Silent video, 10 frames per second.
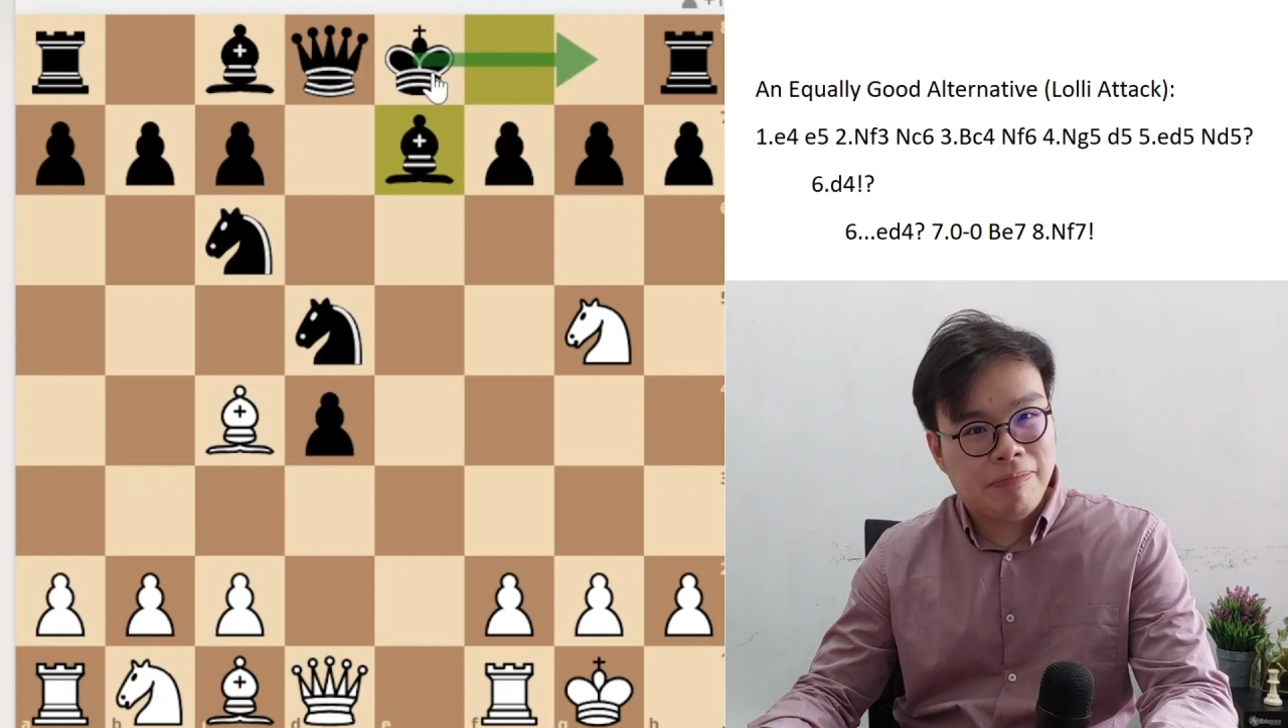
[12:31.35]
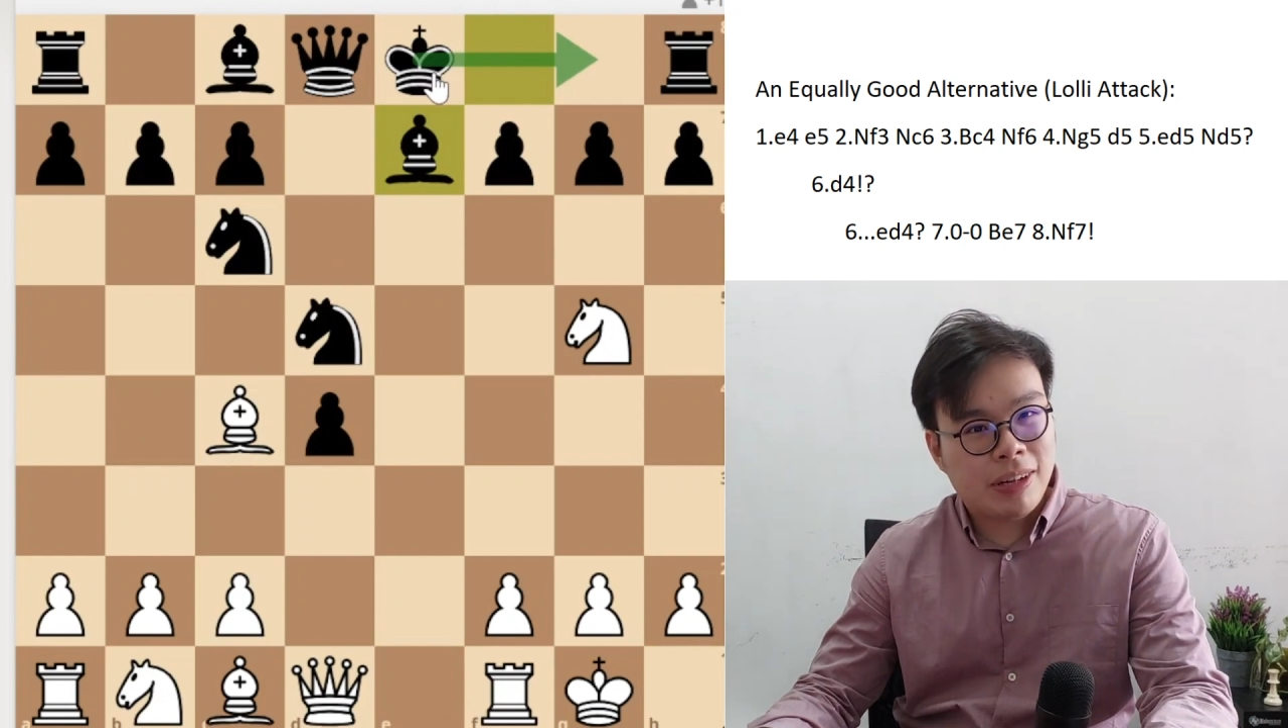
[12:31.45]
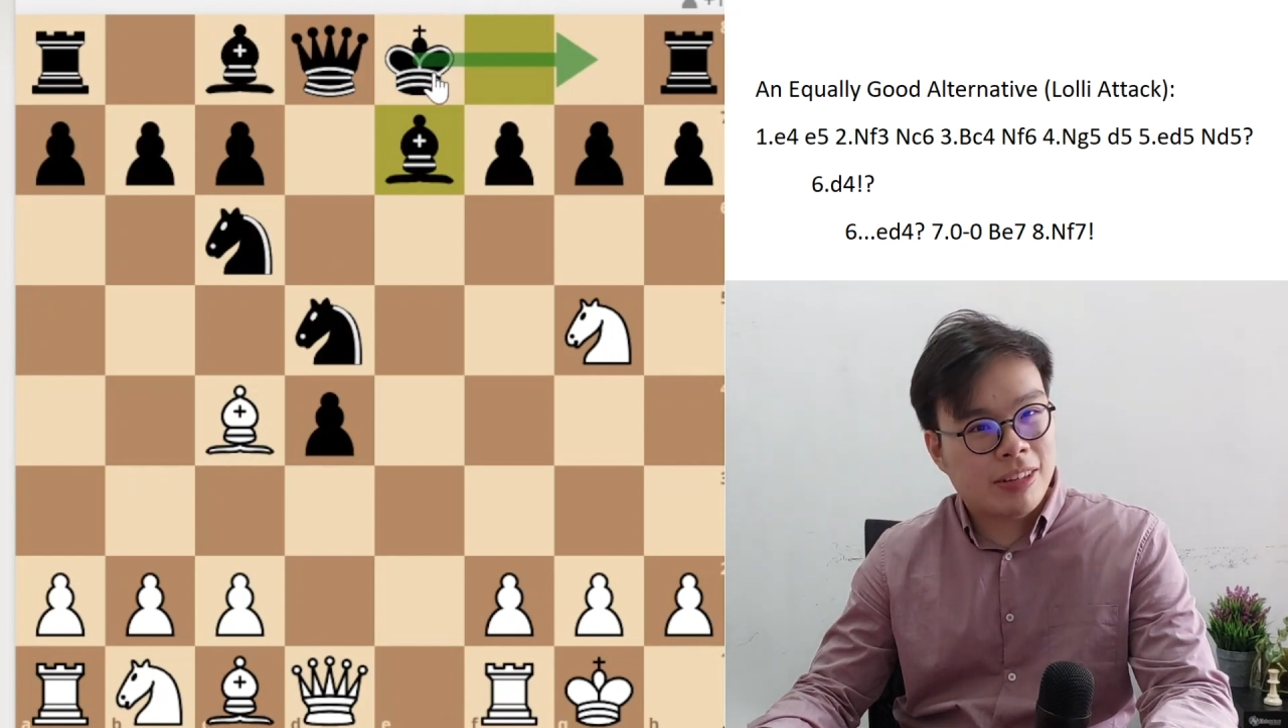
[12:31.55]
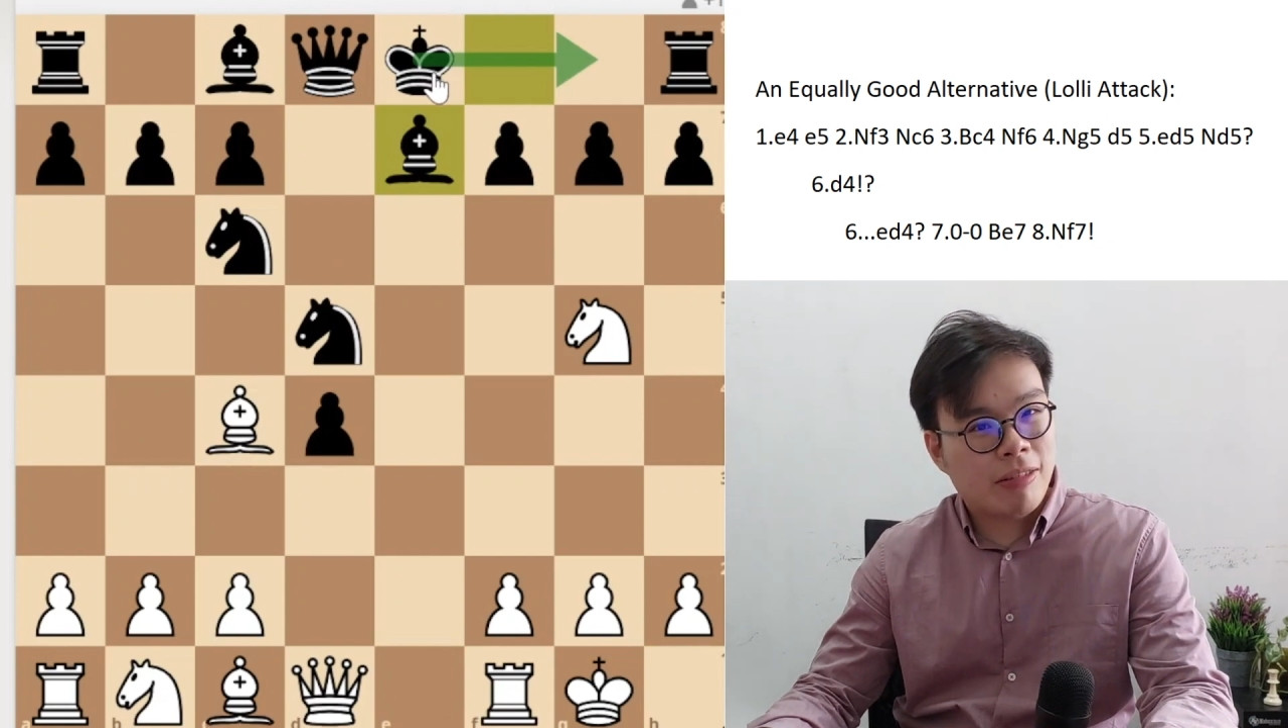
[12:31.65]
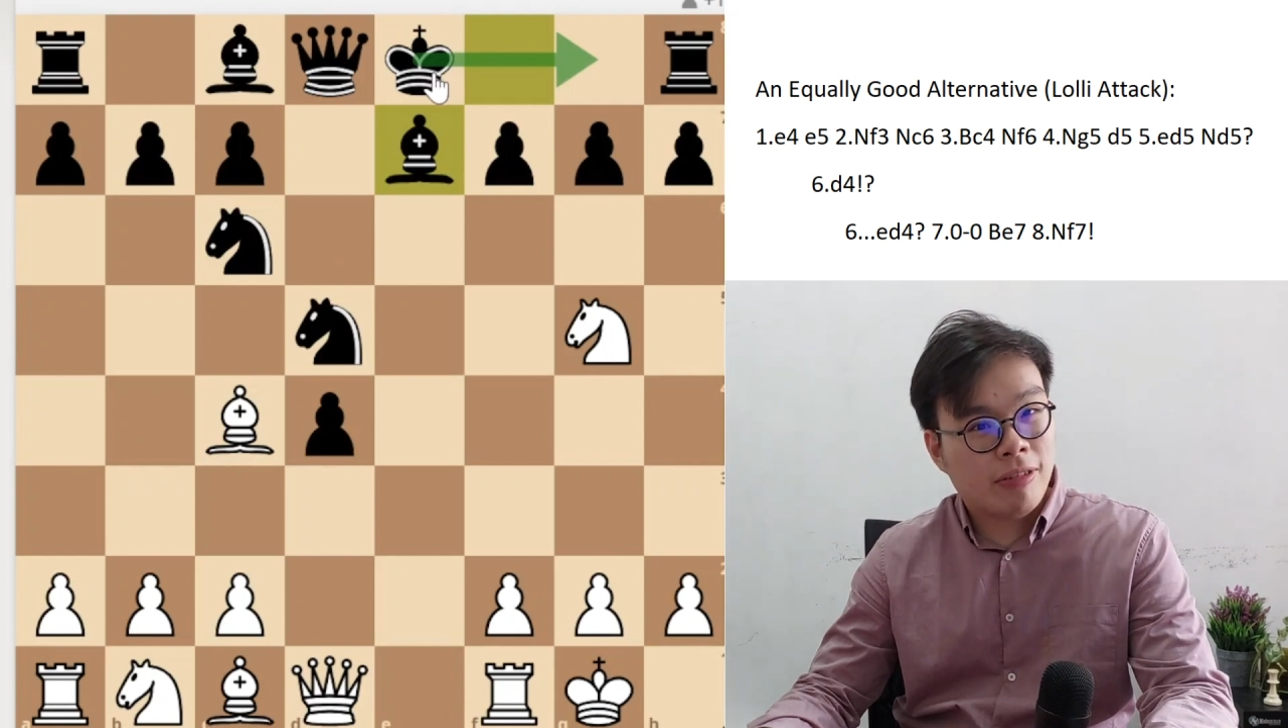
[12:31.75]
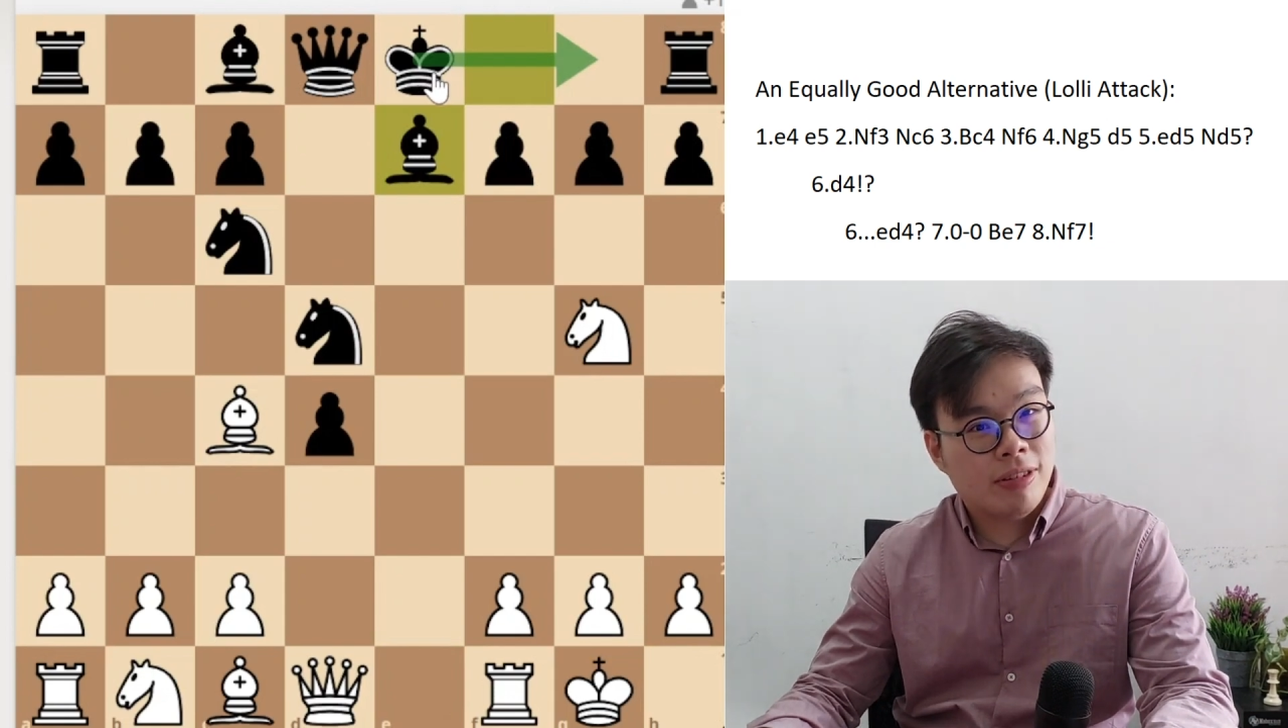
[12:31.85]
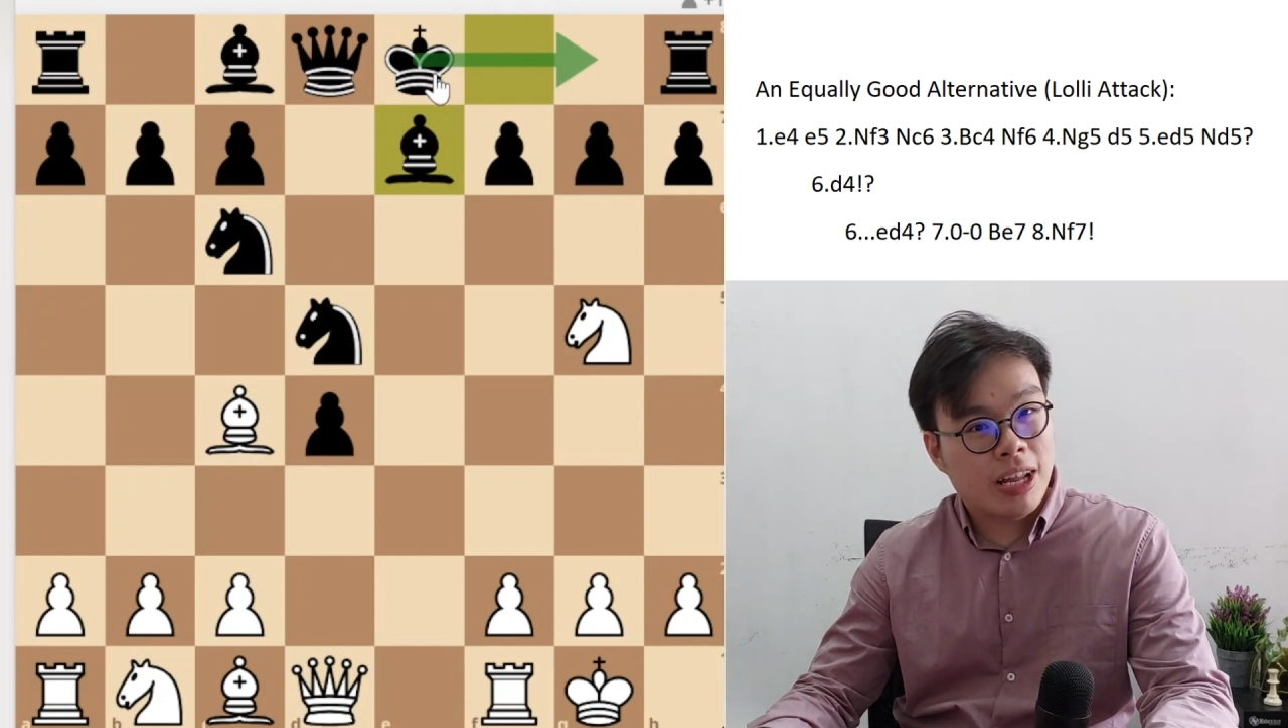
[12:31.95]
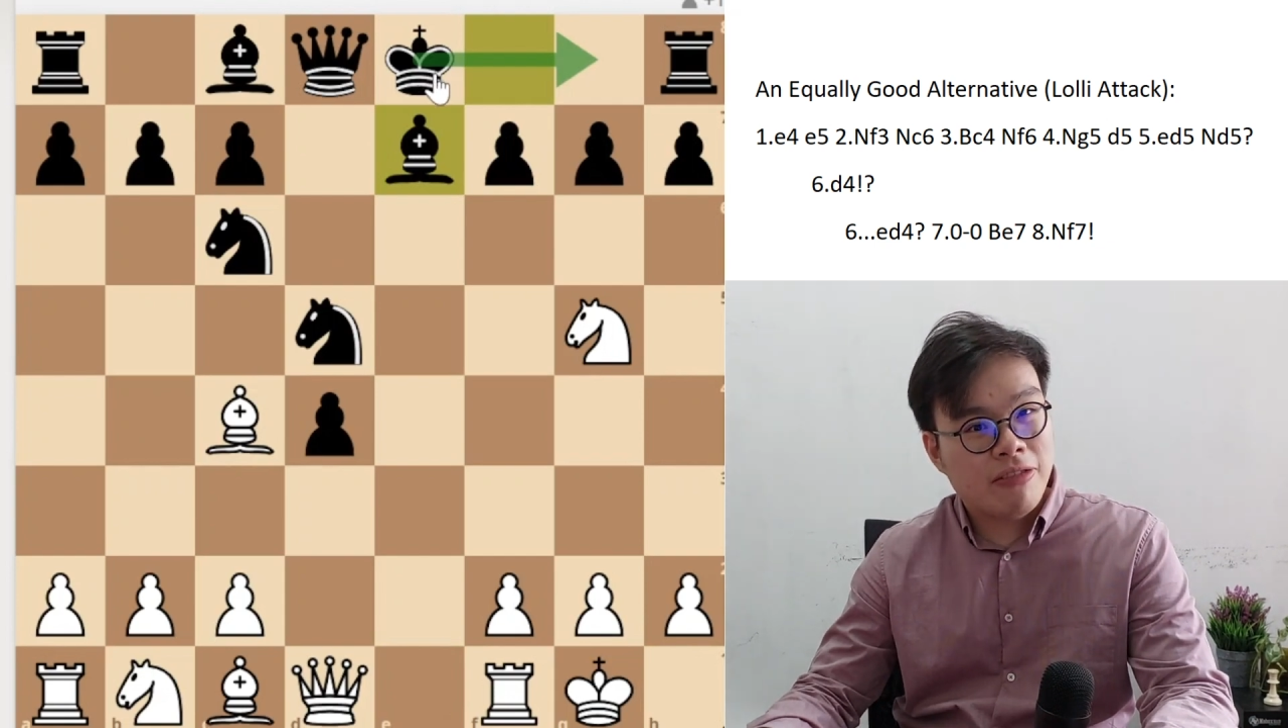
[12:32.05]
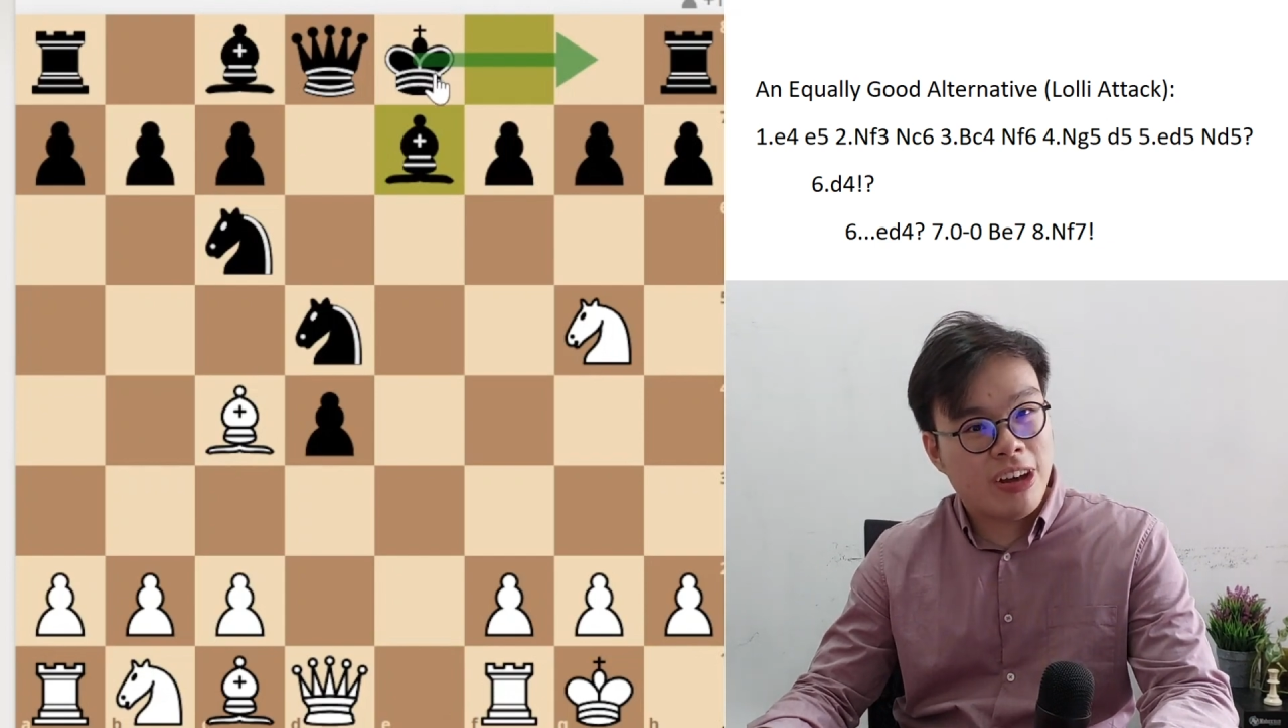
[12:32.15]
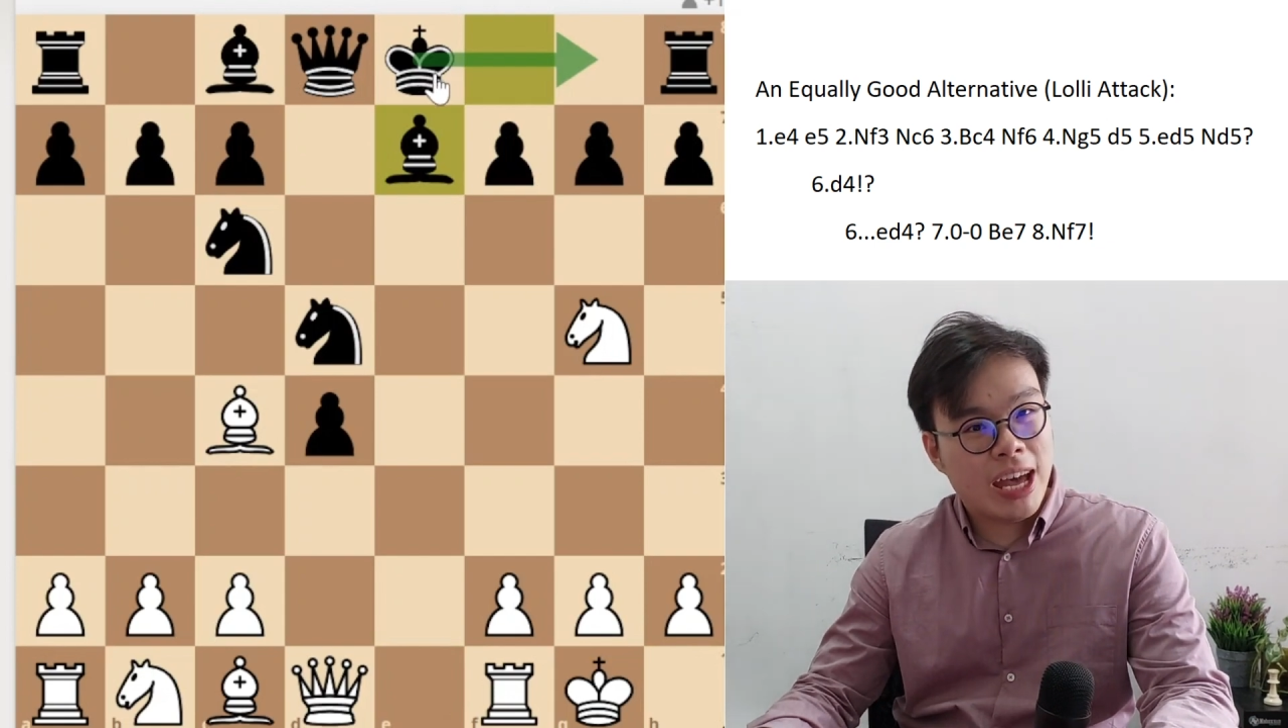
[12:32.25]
But that will never